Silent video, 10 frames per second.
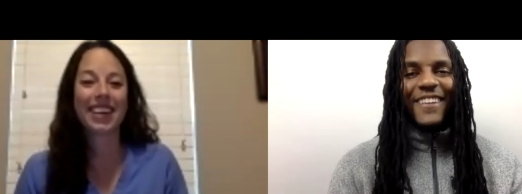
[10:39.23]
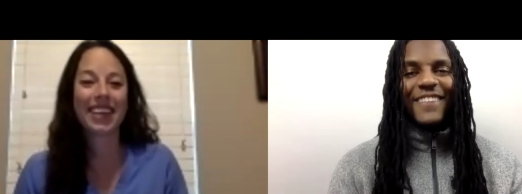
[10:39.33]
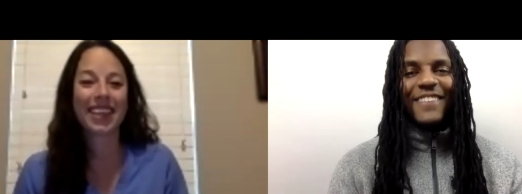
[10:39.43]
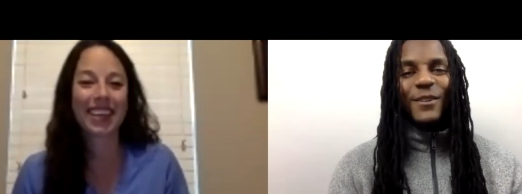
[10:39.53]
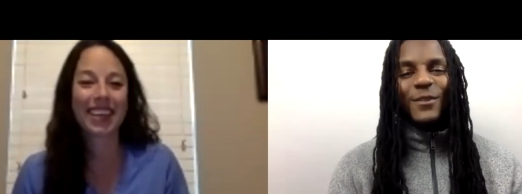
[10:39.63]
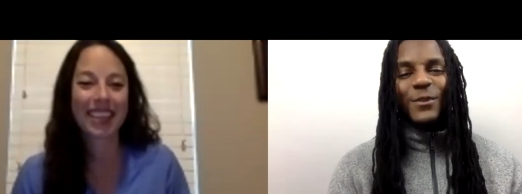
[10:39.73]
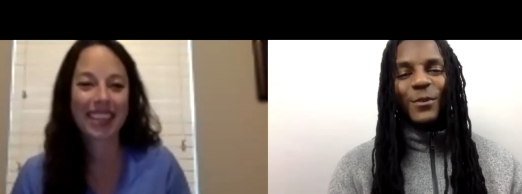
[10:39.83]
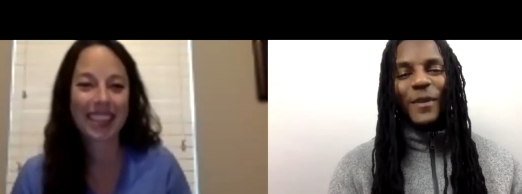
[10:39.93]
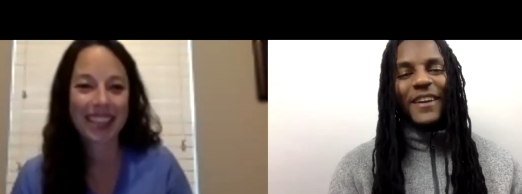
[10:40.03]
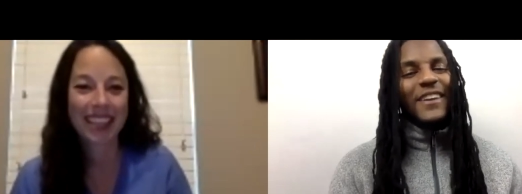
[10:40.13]
Speaker 1: That's dental
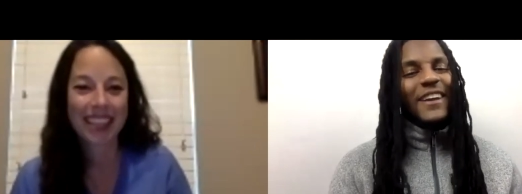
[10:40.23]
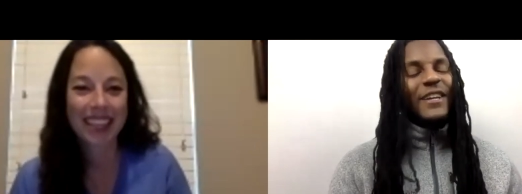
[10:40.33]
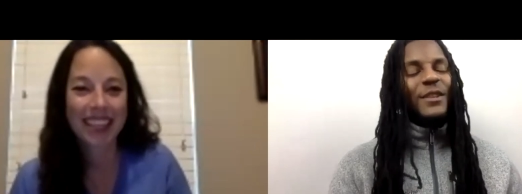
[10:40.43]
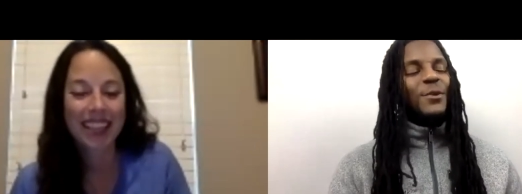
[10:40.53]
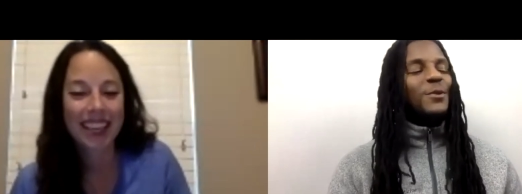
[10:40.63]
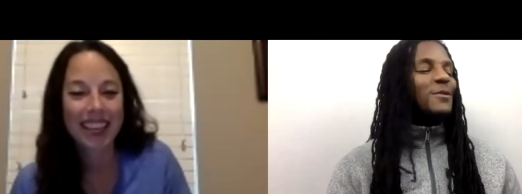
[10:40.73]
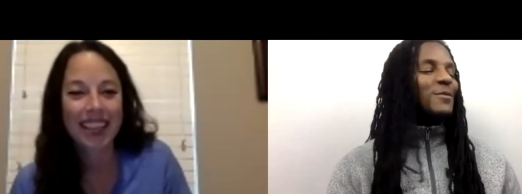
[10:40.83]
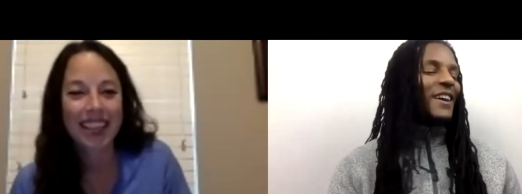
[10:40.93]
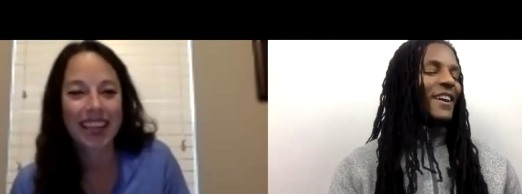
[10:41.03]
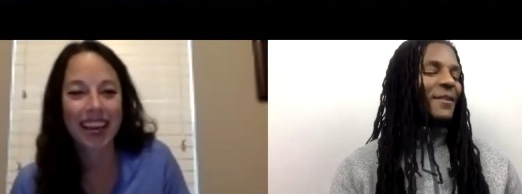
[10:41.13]
school, man. You gotta get through
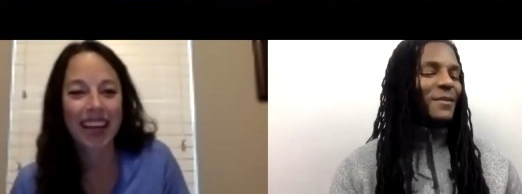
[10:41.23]
sometimes.